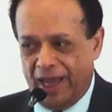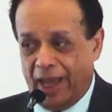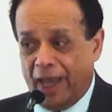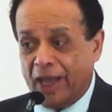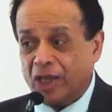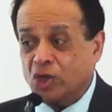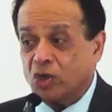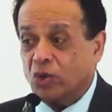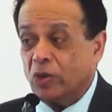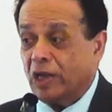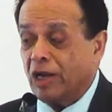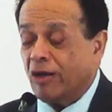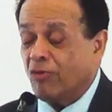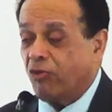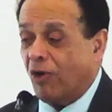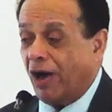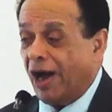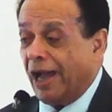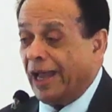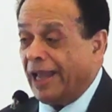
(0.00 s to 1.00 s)

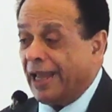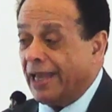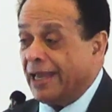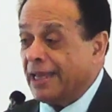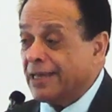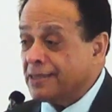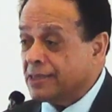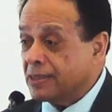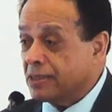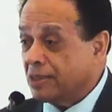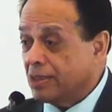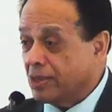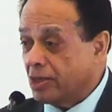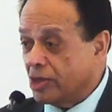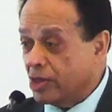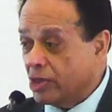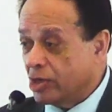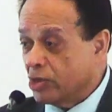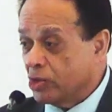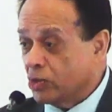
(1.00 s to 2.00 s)
H-O-L-Y is
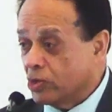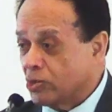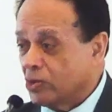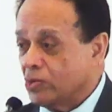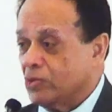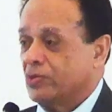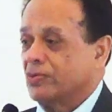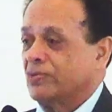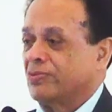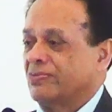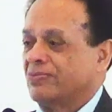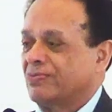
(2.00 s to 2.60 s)
you.